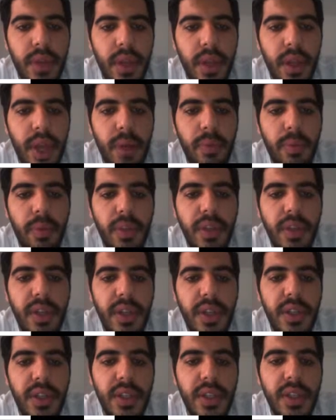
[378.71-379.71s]
Employees
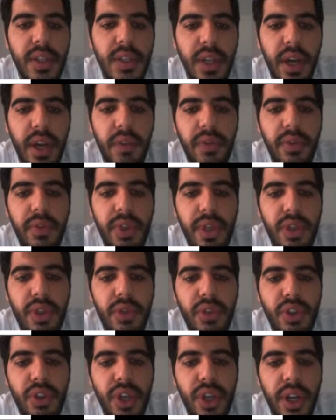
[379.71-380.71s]
are still unwilling to
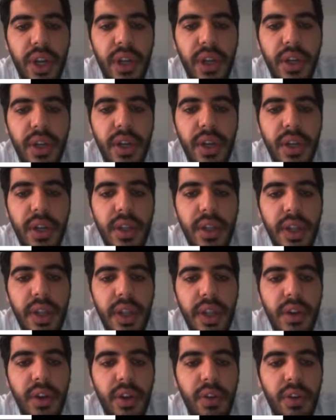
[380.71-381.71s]
share
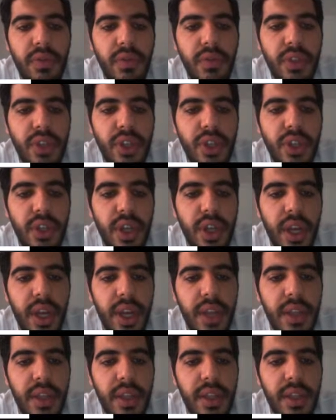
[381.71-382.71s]
their knowledge,
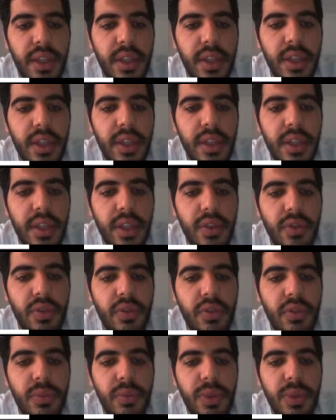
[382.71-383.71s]
and this
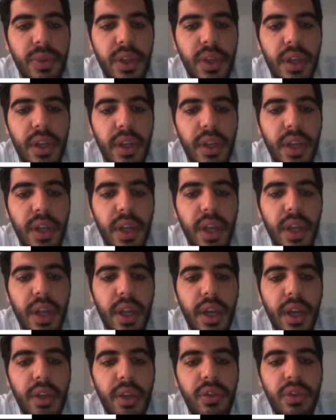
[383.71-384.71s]
could be
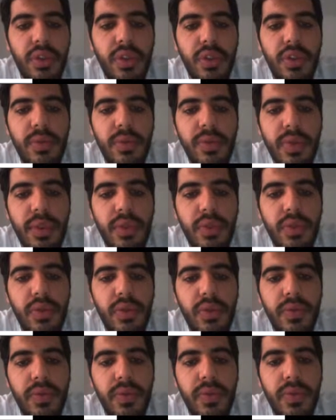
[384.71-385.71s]
attributable
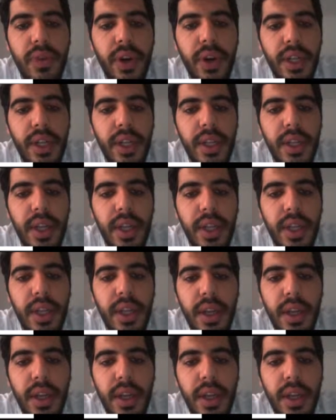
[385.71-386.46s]
to the fact that